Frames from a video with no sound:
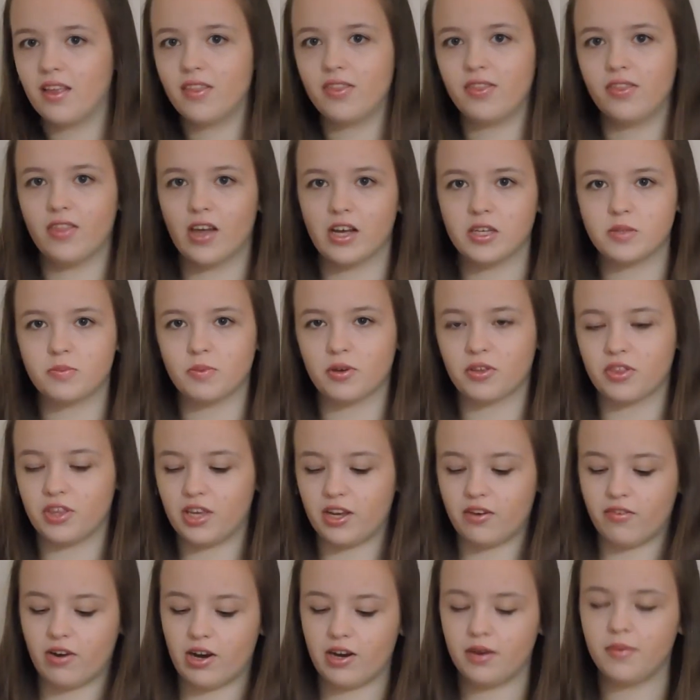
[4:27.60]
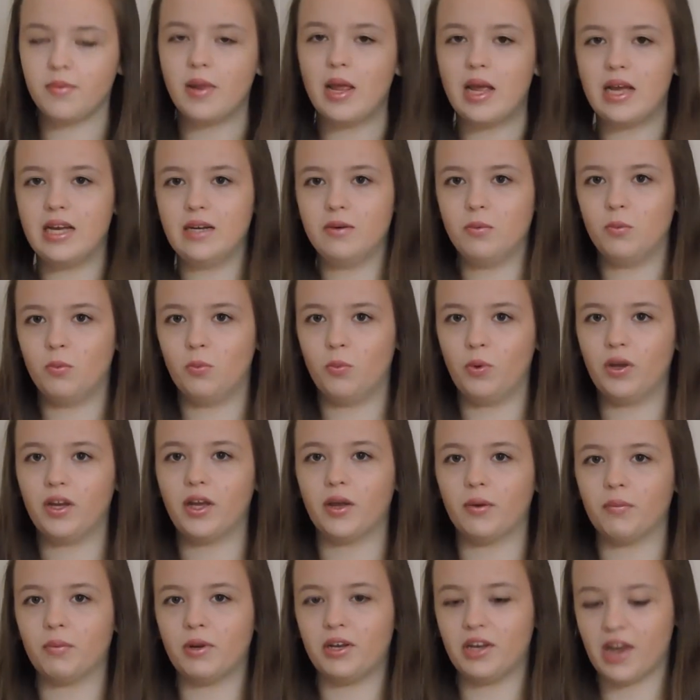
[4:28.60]
That's my theory. We're
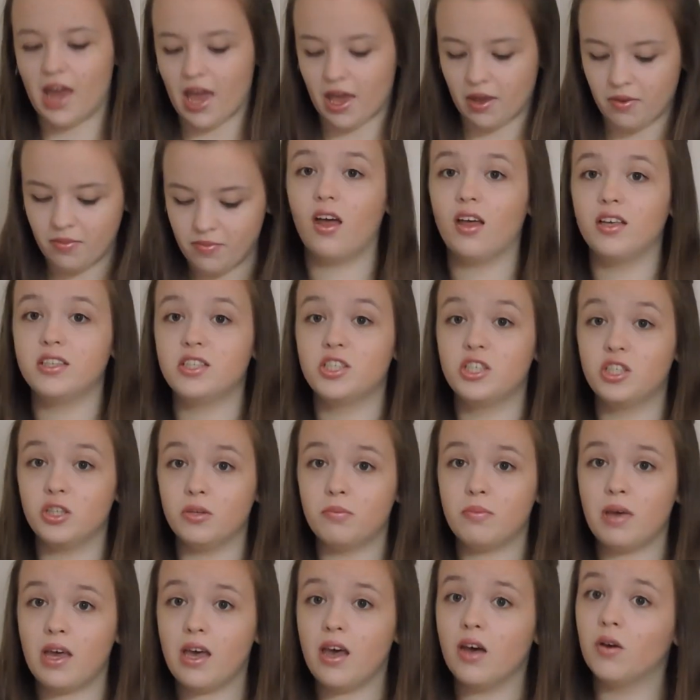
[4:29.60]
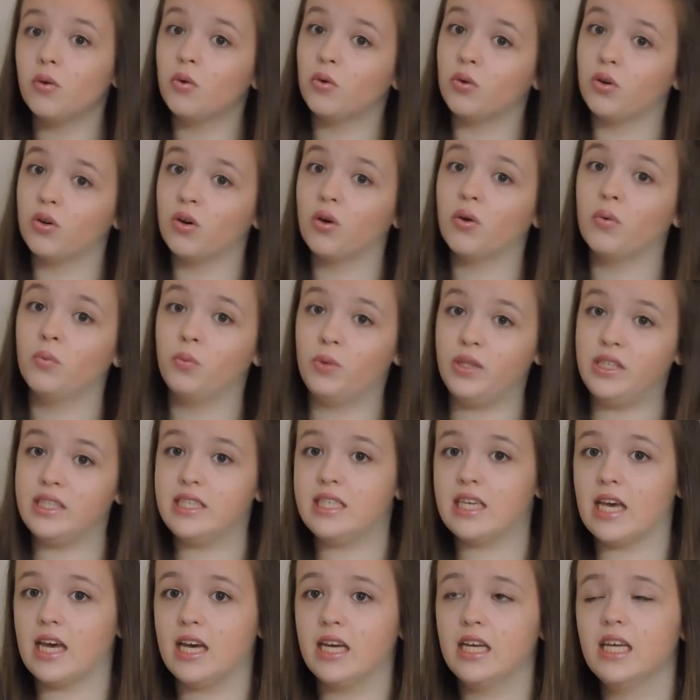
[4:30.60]
going with day. Summer or
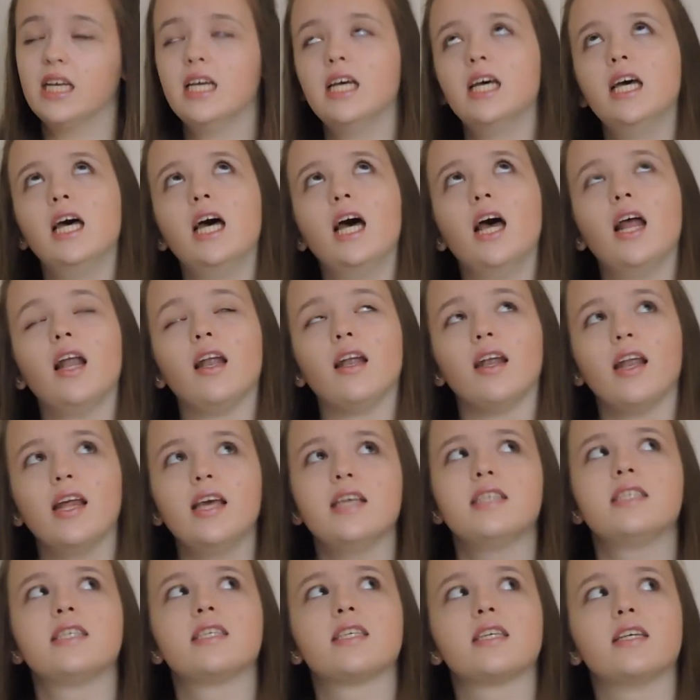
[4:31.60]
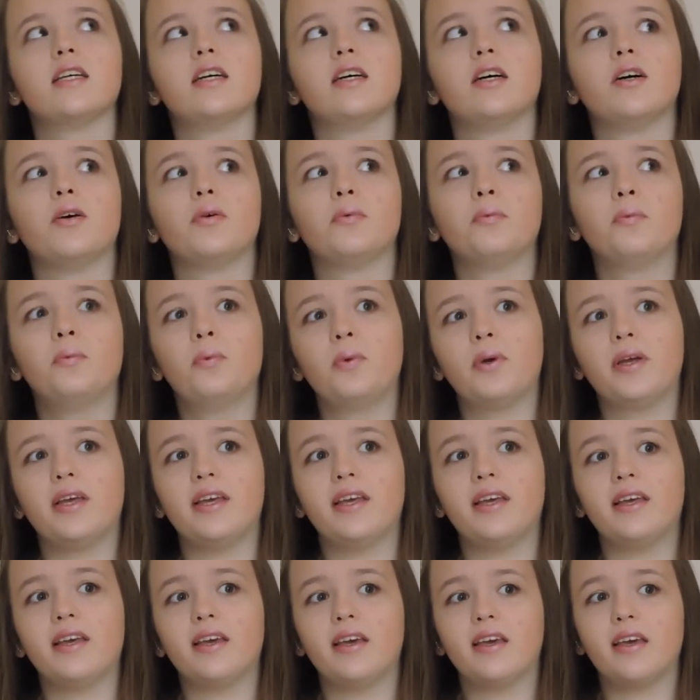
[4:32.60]
winter? Let's go
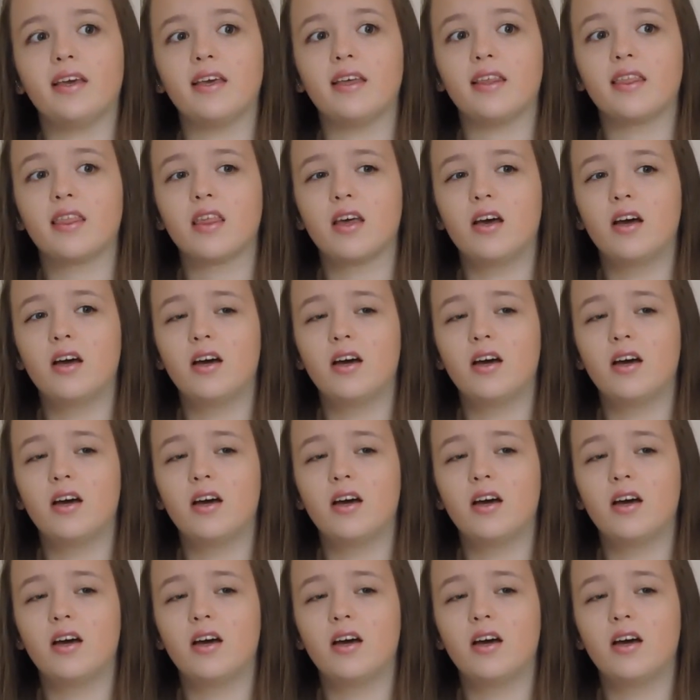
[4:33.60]
with,